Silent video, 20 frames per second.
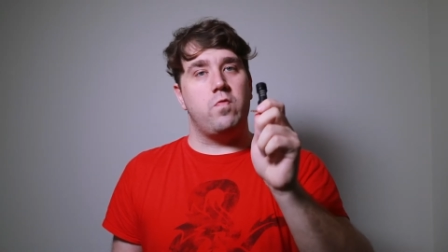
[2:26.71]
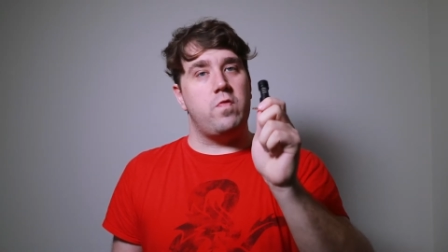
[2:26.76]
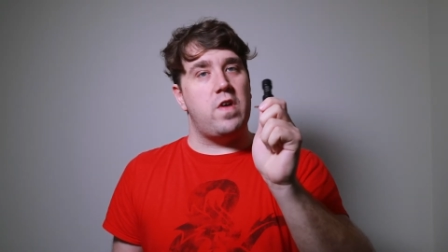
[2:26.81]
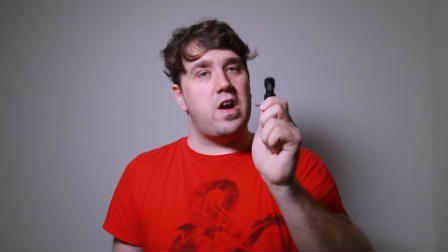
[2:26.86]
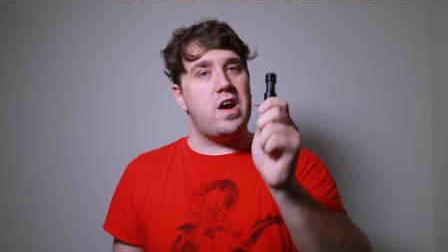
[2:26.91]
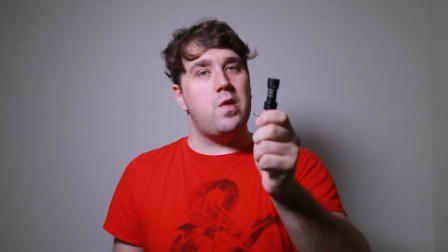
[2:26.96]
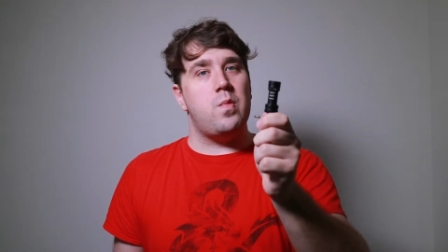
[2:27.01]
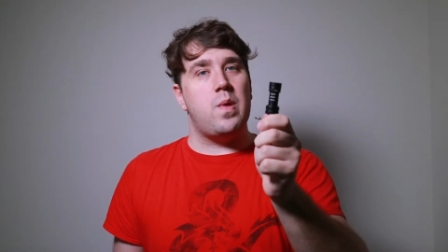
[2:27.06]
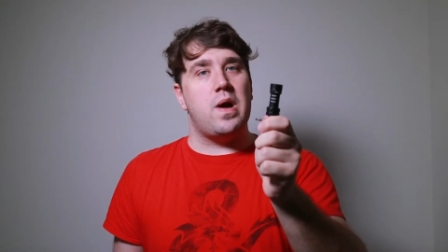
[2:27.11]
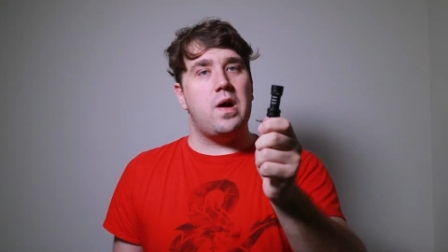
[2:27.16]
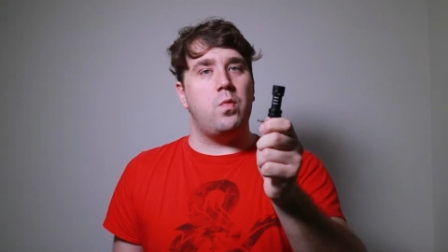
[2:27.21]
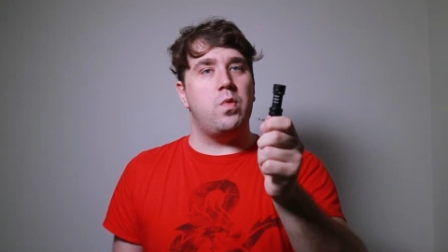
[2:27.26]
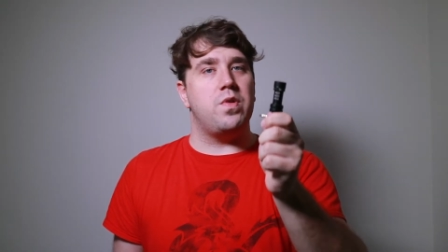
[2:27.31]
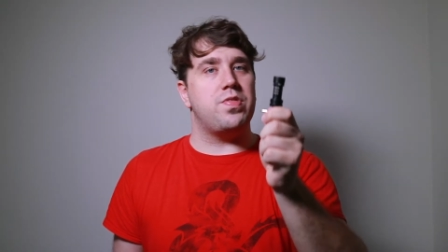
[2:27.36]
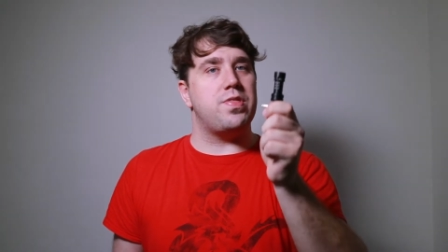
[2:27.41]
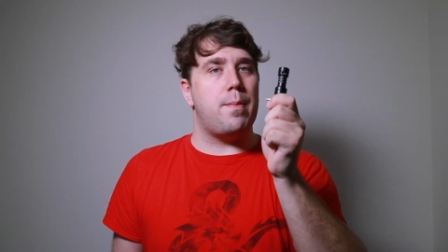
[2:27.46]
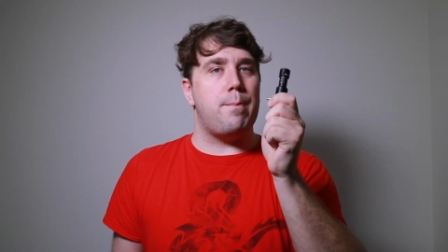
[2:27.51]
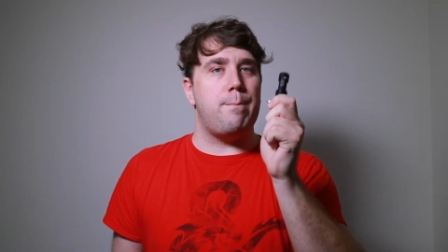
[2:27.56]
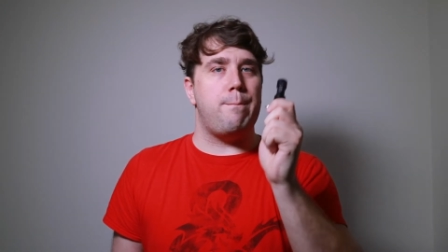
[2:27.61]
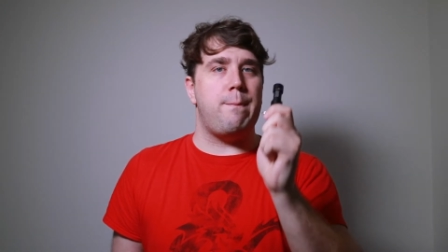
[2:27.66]
very well
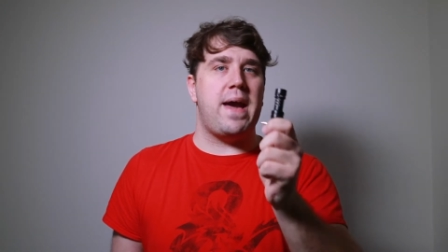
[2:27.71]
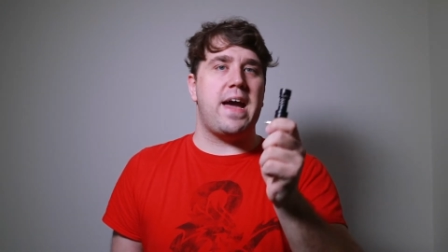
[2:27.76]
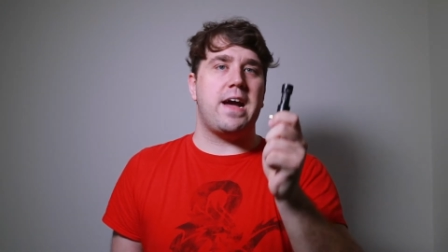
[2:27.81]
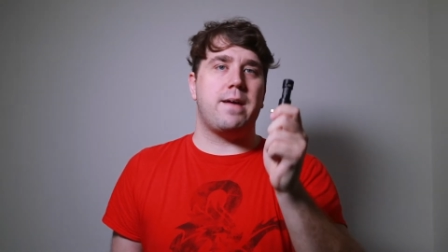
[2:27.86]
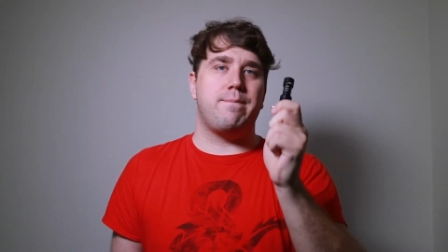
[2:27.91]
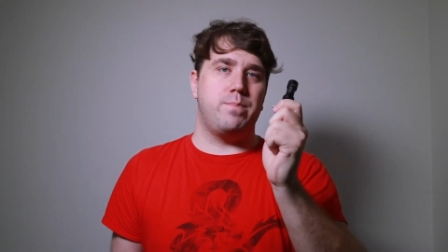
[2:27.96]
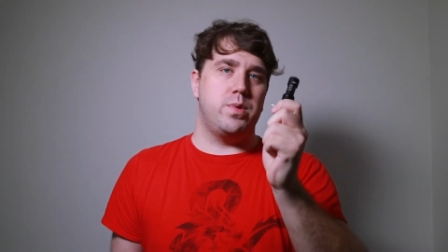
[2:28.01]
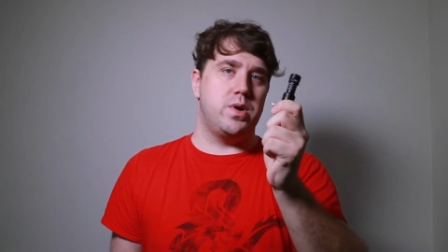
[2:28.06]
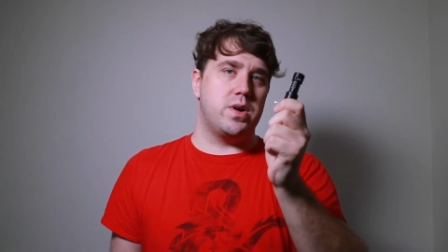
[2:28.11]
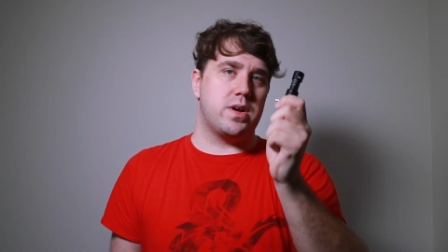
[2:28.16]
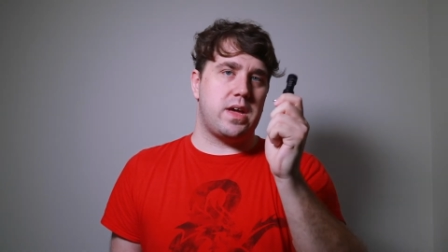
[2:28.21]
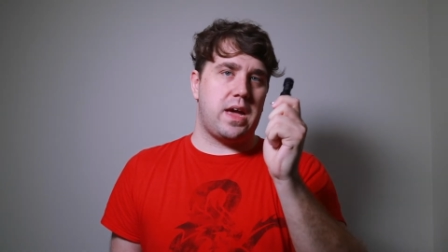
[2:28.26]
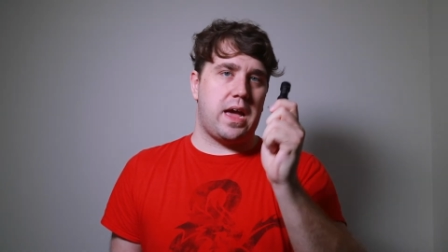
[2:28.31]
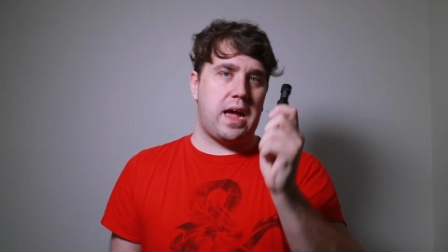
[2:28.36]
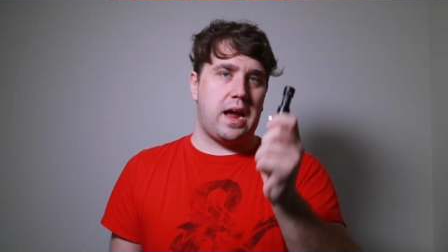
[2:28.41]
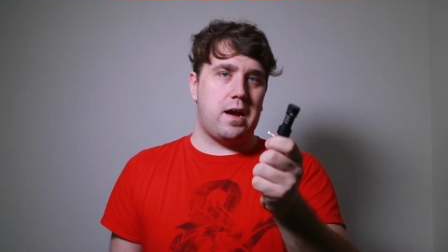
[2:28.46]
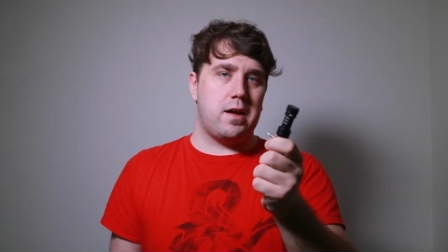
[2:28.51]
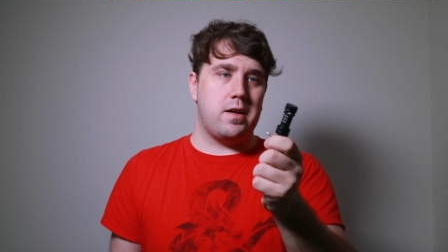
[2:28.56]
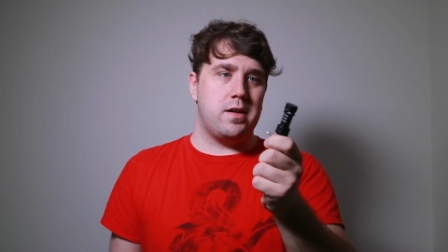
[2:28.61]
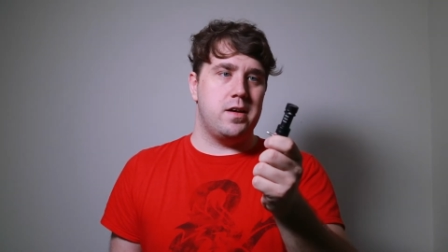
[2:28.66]
with a MacBook
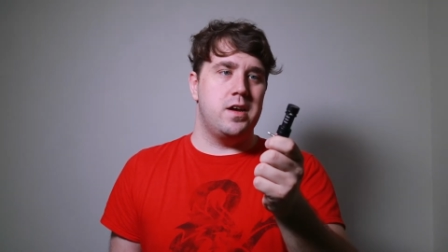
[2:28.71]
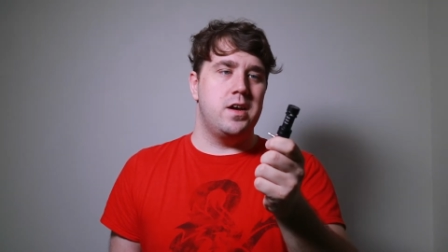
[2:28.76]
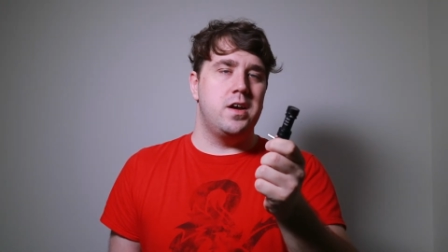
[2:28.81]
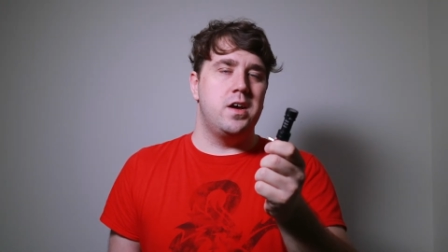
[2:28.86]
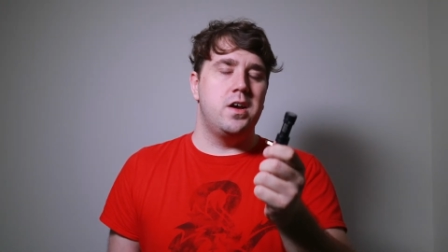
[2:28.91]
Air.